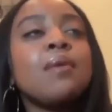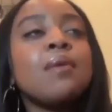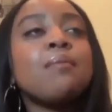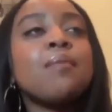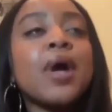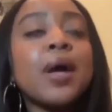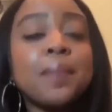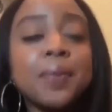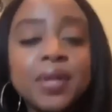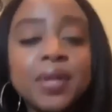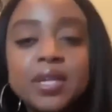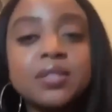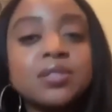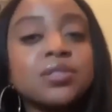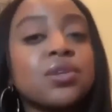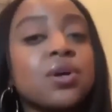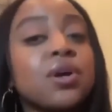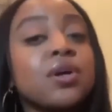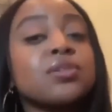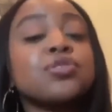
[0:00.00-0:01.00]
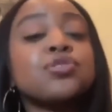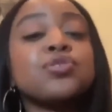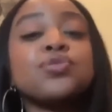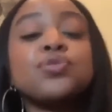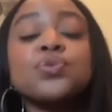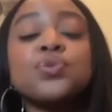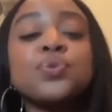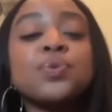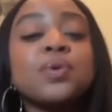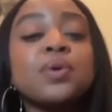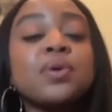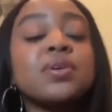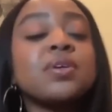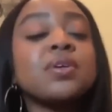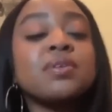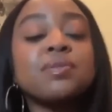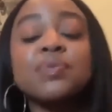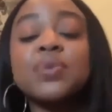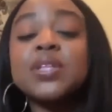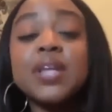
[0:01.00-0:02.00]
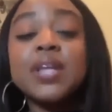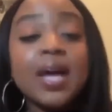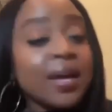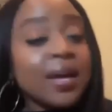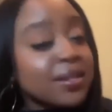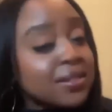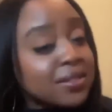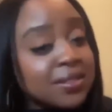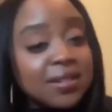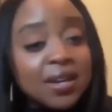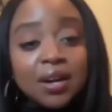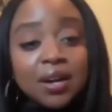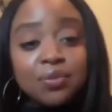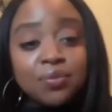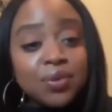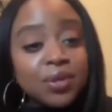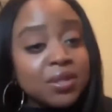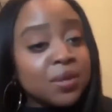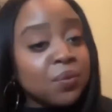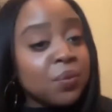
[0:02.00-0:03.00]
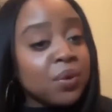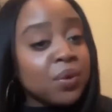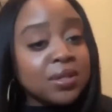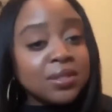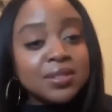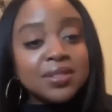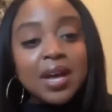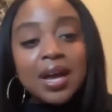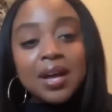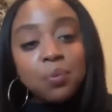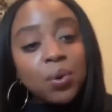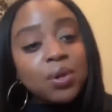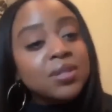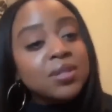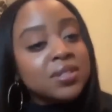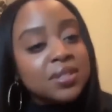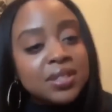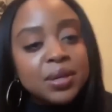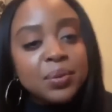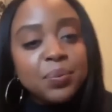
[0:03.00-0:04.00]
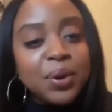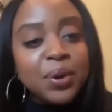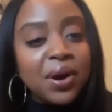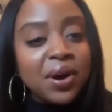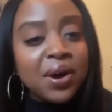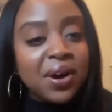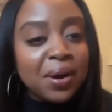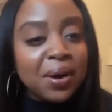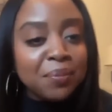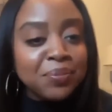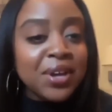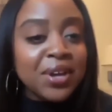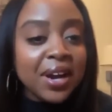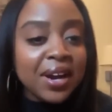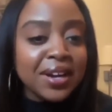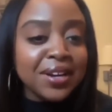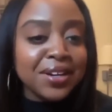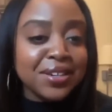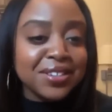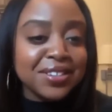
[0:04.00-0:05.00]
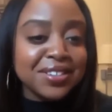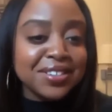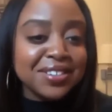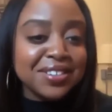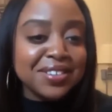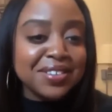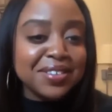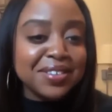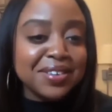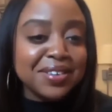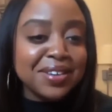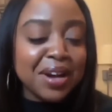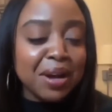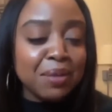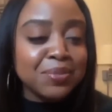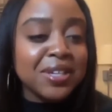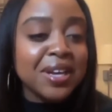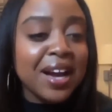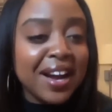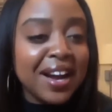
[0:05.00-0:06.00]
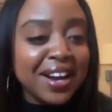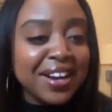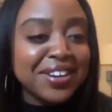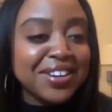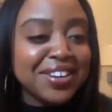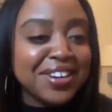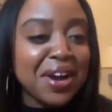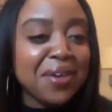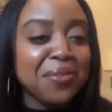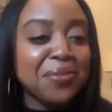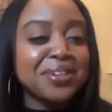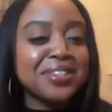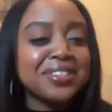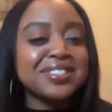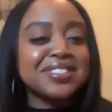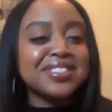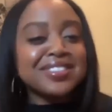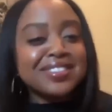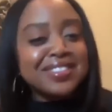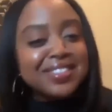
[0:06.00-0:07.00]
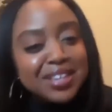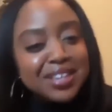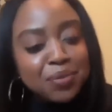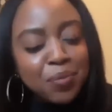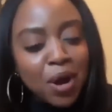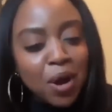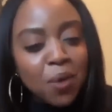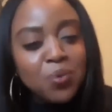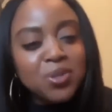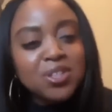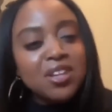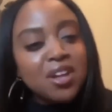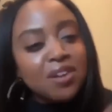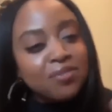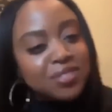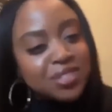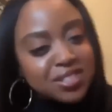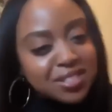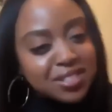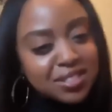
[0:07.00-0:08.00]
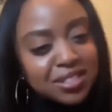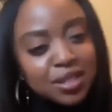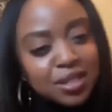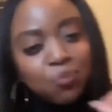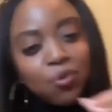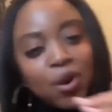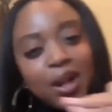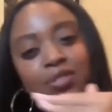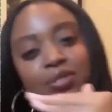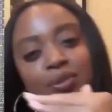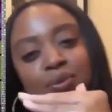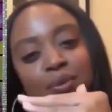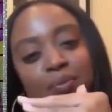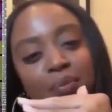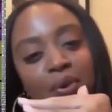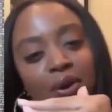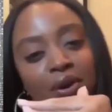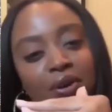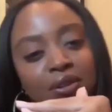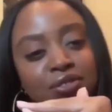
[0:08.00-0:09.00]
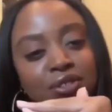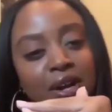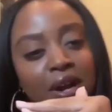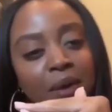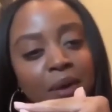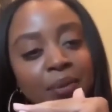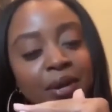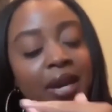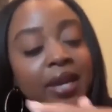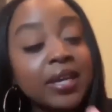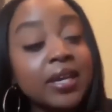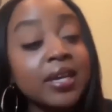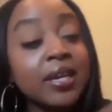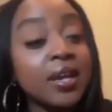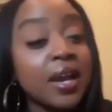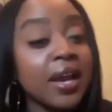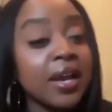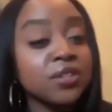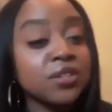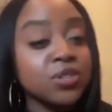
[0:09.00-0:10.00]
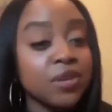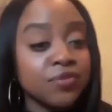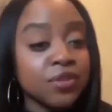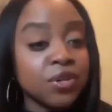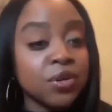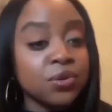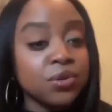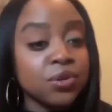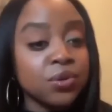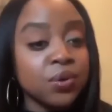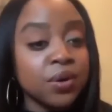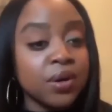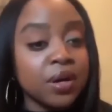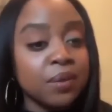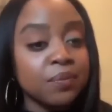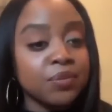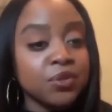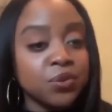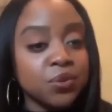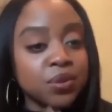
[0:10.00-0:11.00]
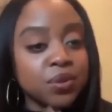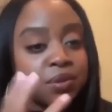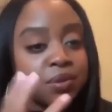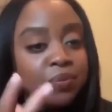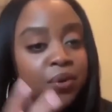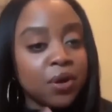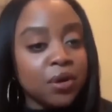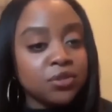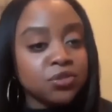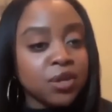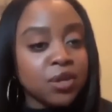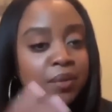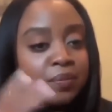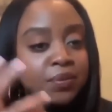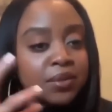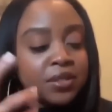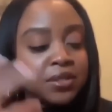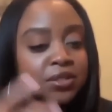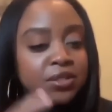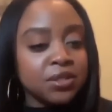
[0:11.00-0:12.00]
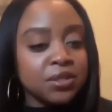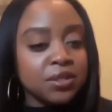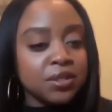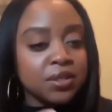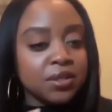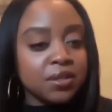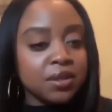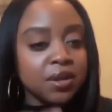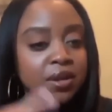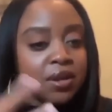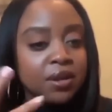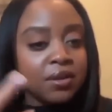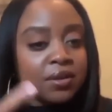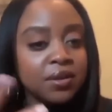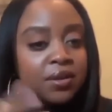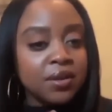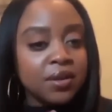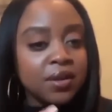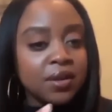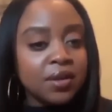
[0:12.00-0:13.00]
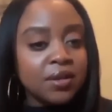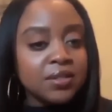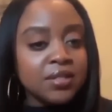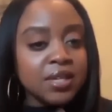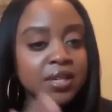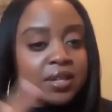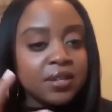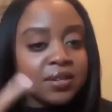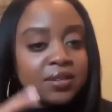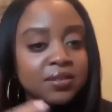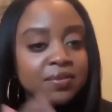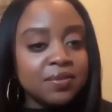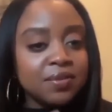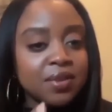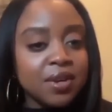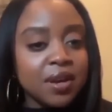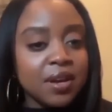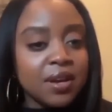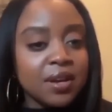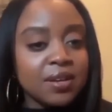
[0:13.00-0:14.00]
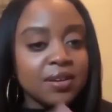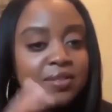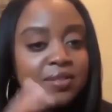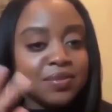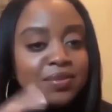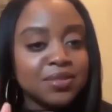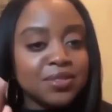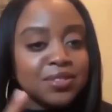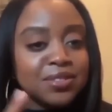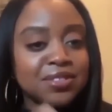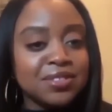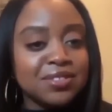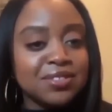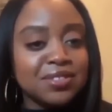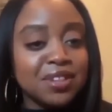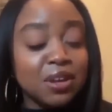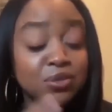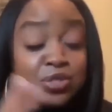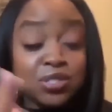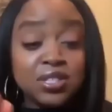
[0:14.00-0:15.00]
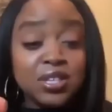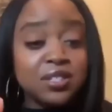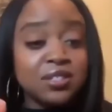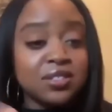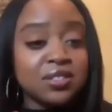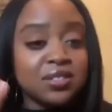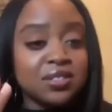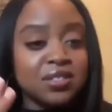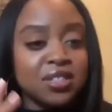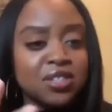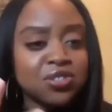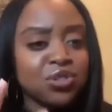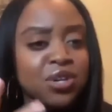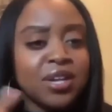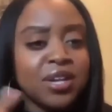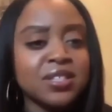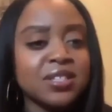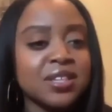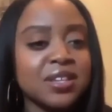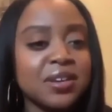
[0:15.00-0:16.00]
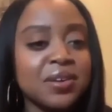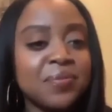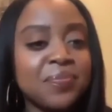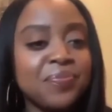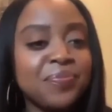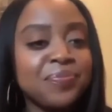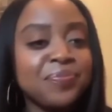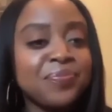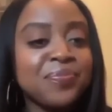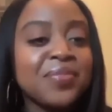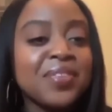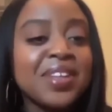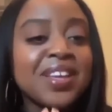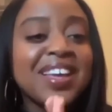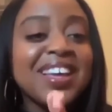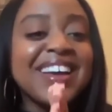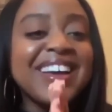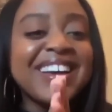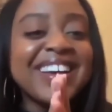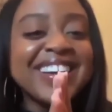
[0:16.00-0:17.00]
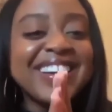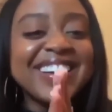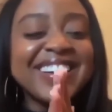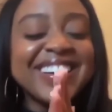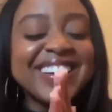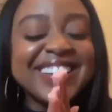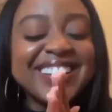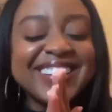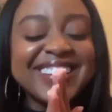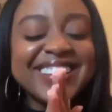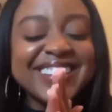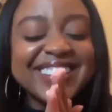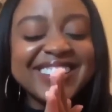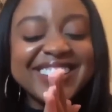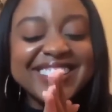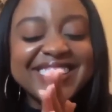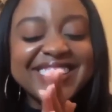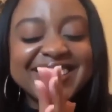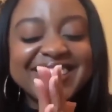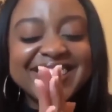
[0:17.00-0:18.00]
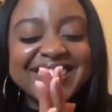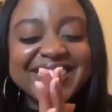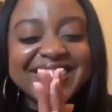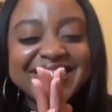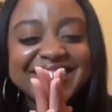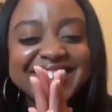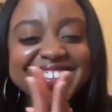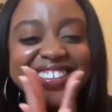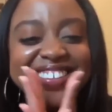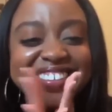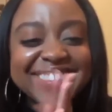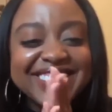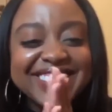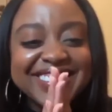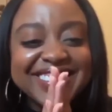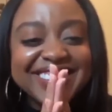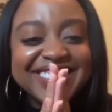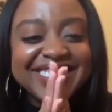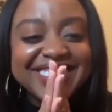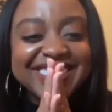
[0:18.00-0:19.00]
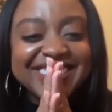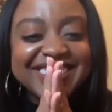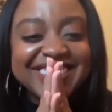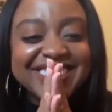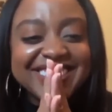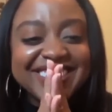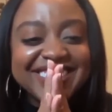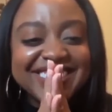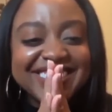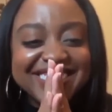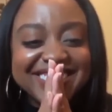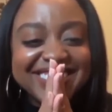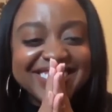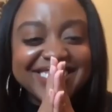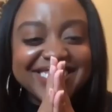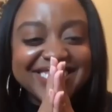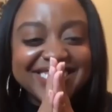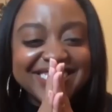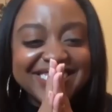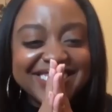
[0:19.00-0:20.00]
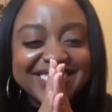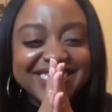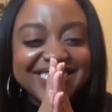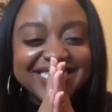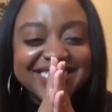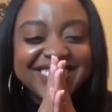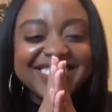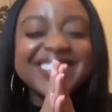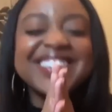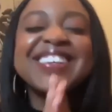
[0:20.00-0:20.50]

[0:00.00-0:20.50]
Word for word: My plans are to relax. I really want to. I want to sleep, y'all. You have I'm tired. earned it. I'm tired. I want to sleep. I would love to sleep right through the ball drop, but I can't. I actually have to go to New York. I'm doing the ball drop this year. The uh, Dick uh, the dick stuff. What'd you just yeah, doing the dick stuff for New What'd you Year's. just say? You heard, you heard it here, folks. Quinta Brunson doing dick stuff dick for New Year's.